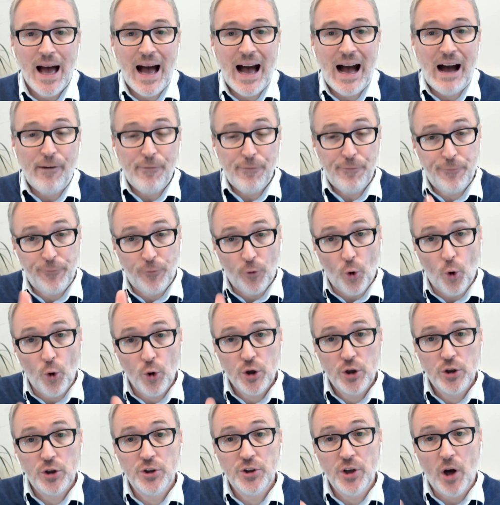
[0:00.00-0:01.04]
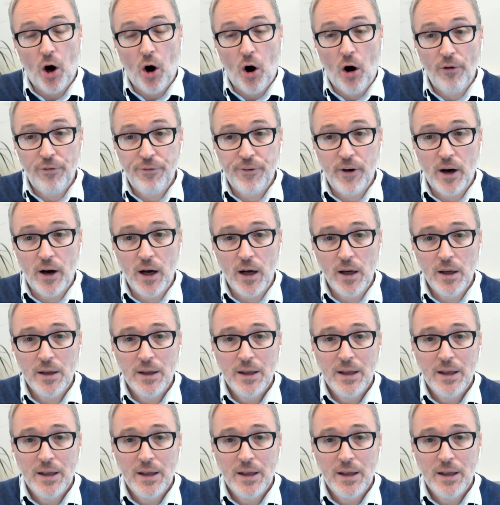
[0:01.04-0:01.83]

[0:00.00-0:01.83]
our for good offer